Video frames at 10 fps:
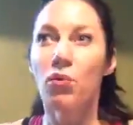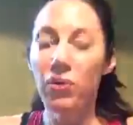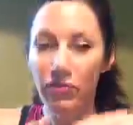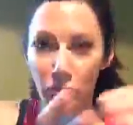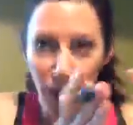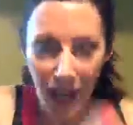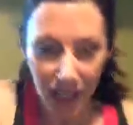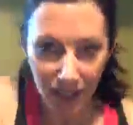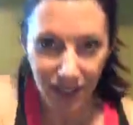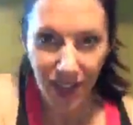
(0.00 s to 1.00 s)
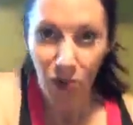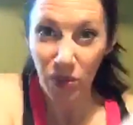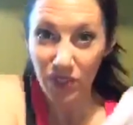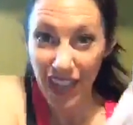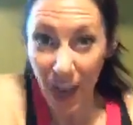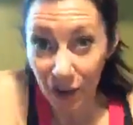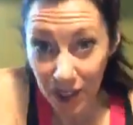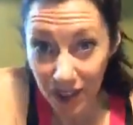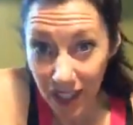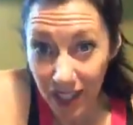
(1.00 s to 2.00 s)
we've read it, we've
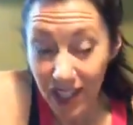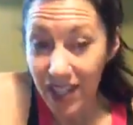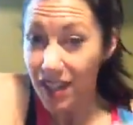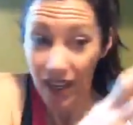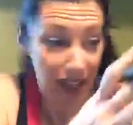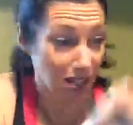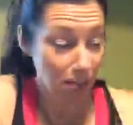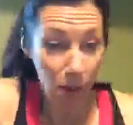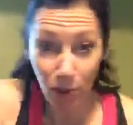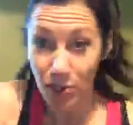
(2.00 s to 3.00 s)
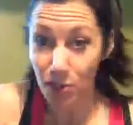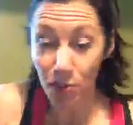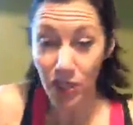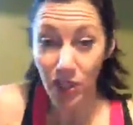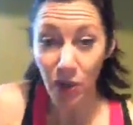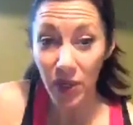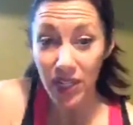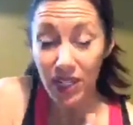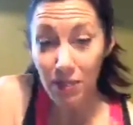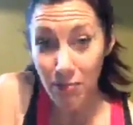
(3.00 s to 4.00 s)
calculated it, it's supposed to work according
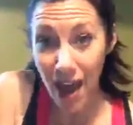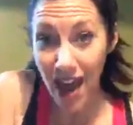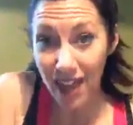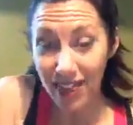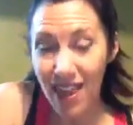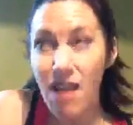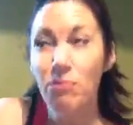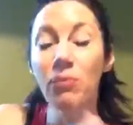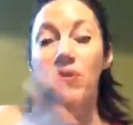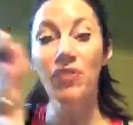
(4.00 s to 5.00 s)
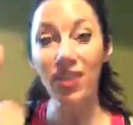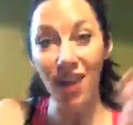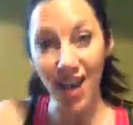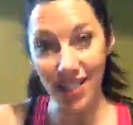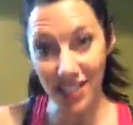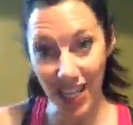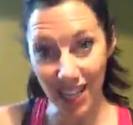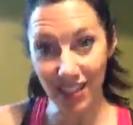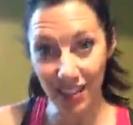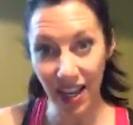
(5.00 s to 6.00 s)
to the math, but we forgot to
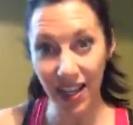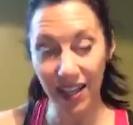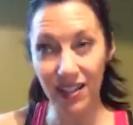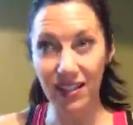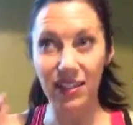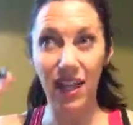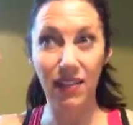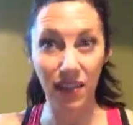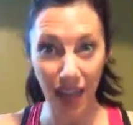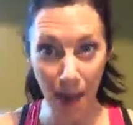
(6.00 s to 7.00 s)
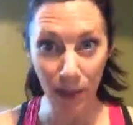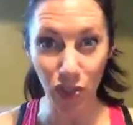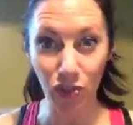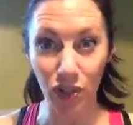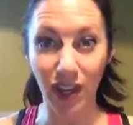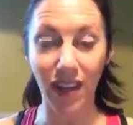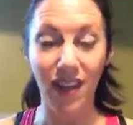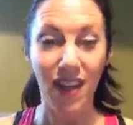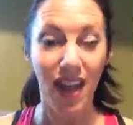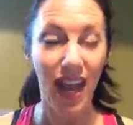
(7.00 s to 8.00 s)
take the science and the chemistry
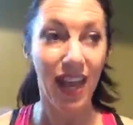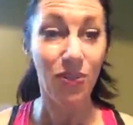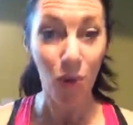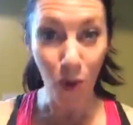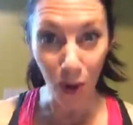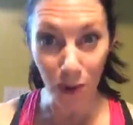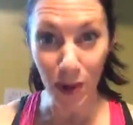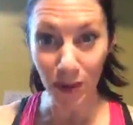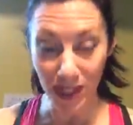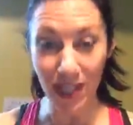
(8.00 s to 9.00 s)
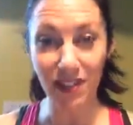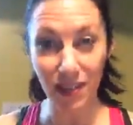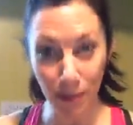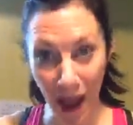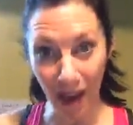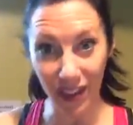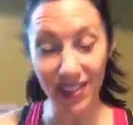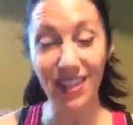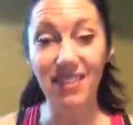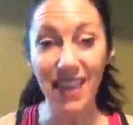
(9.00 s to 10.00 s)
and the hormones into
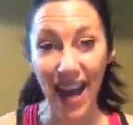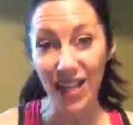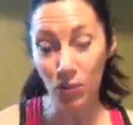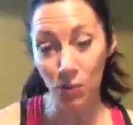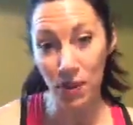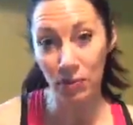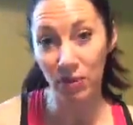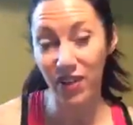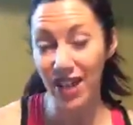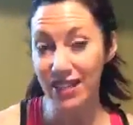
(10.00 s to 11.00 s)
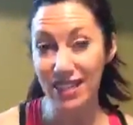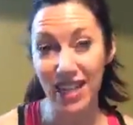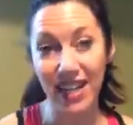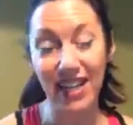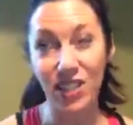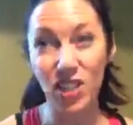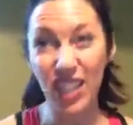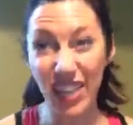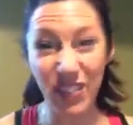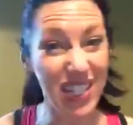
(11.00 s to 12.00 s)
balance. And that is where people have gotten stuck, and
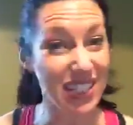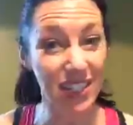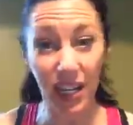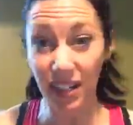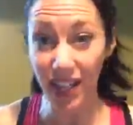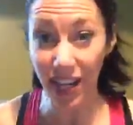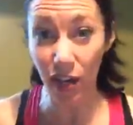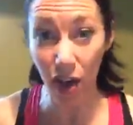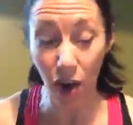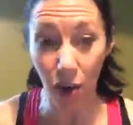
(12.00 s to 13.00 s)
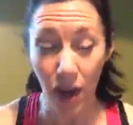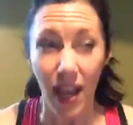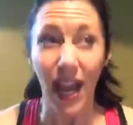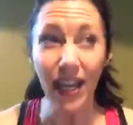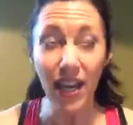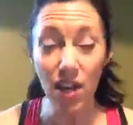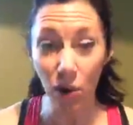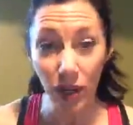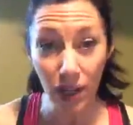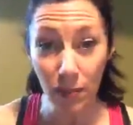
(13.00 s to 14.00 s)
we just got to let it go. And I know
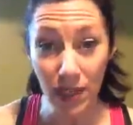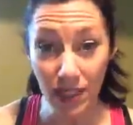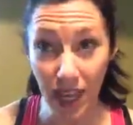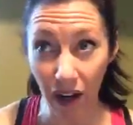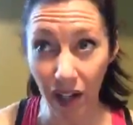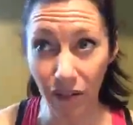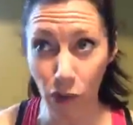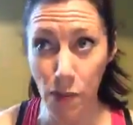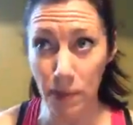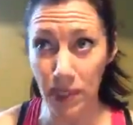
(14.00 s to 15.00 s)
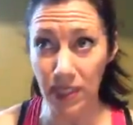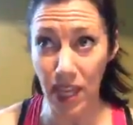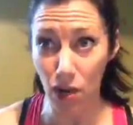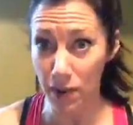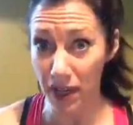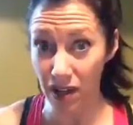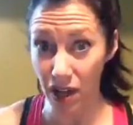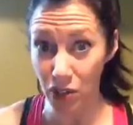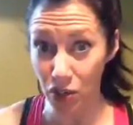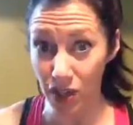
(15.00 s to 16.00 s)
it can be scary for people to say, oh my
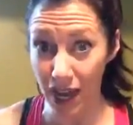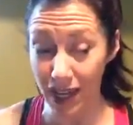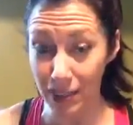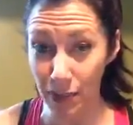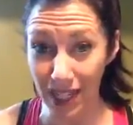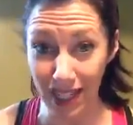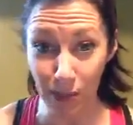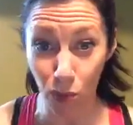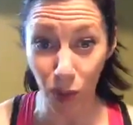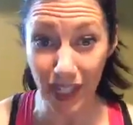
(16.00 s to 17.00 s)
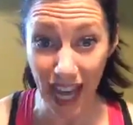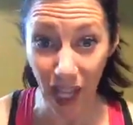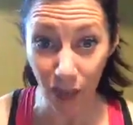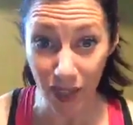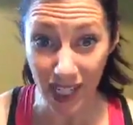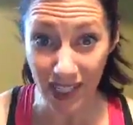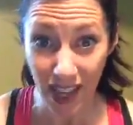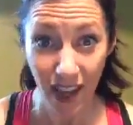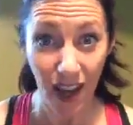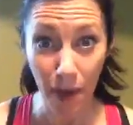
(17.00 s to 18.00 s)
gosh, you're going to ask me to eat more calories.
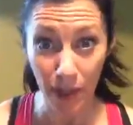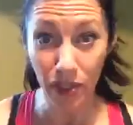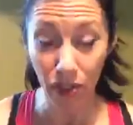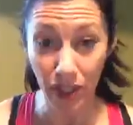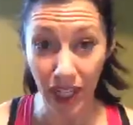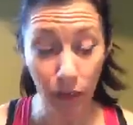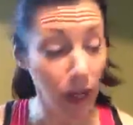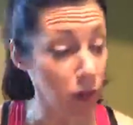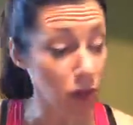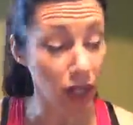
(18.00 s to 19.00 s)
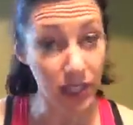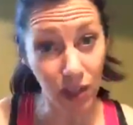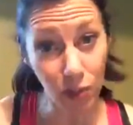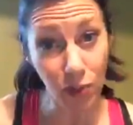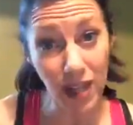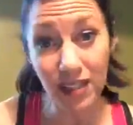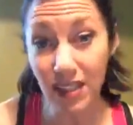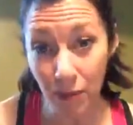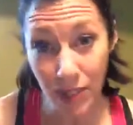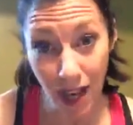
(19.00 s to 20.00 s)
I'm going to start gaining weight. Well, I'll tell you what,
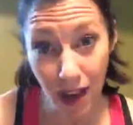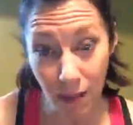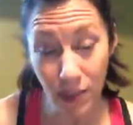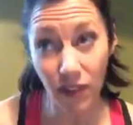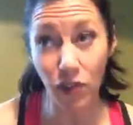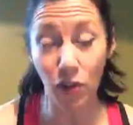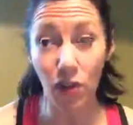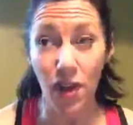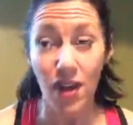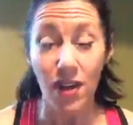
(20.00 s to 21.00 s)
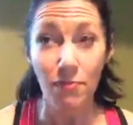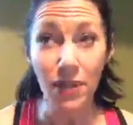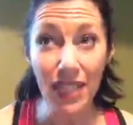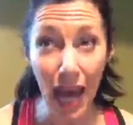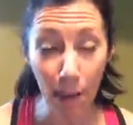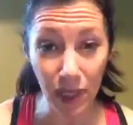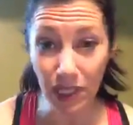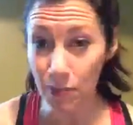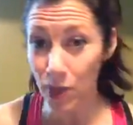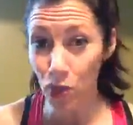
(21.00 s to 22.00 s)
sometimes if your
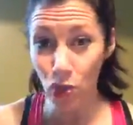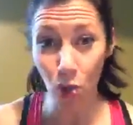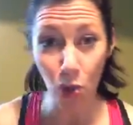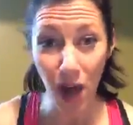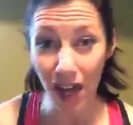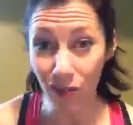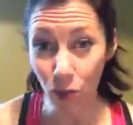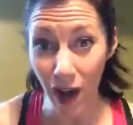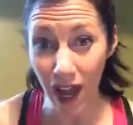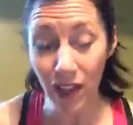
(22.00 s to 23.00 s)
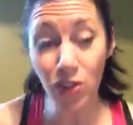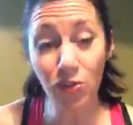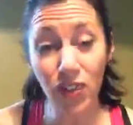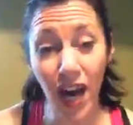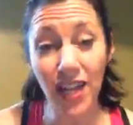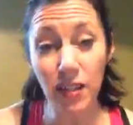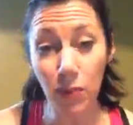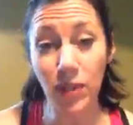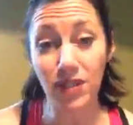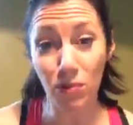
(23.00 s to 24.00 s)
metabolism is so out of whack, you've got to
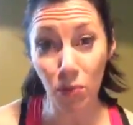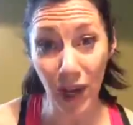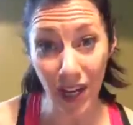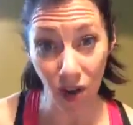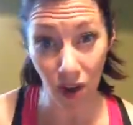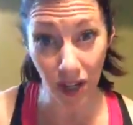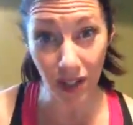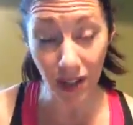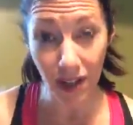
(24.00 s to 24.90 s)
put some weight on.